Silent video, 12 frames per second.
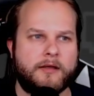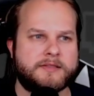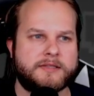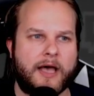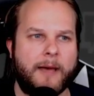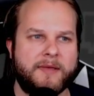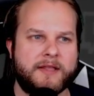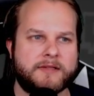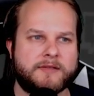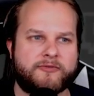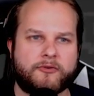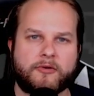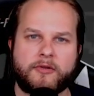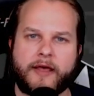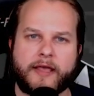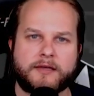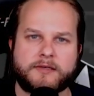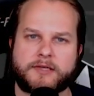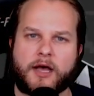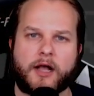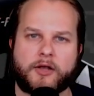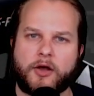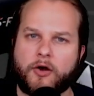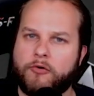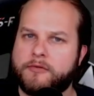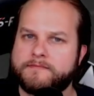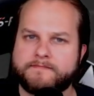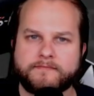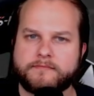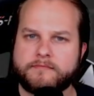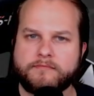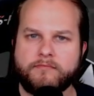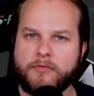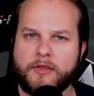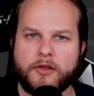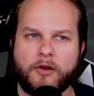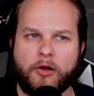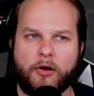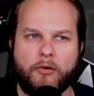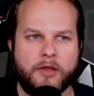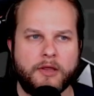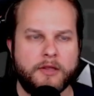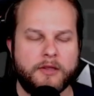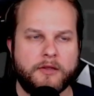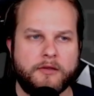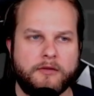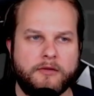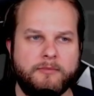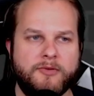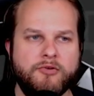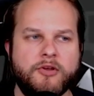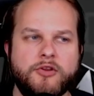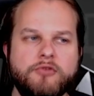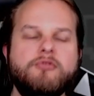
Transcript: toppings for, like, a taco, you know? I mean, you could